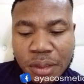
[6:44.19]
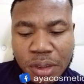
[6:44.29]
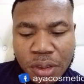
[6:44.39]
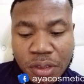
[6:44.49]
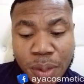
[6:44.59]

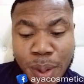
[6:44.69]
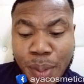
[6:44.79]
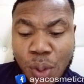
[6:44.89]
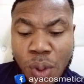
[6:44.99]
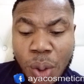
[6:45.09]
Because
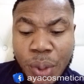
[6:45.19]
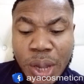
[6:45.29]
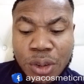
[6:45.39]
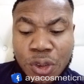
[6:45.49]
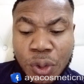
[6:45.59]
remember what we
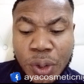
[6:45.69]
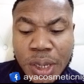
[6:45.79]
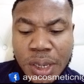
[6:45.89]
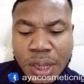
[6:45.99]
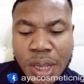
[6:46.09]
are
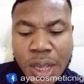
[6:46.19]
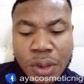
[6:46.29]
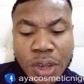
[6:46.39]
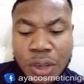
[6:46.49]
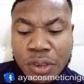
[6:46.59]
doing,
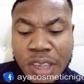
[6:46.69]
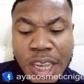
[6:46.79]
you can use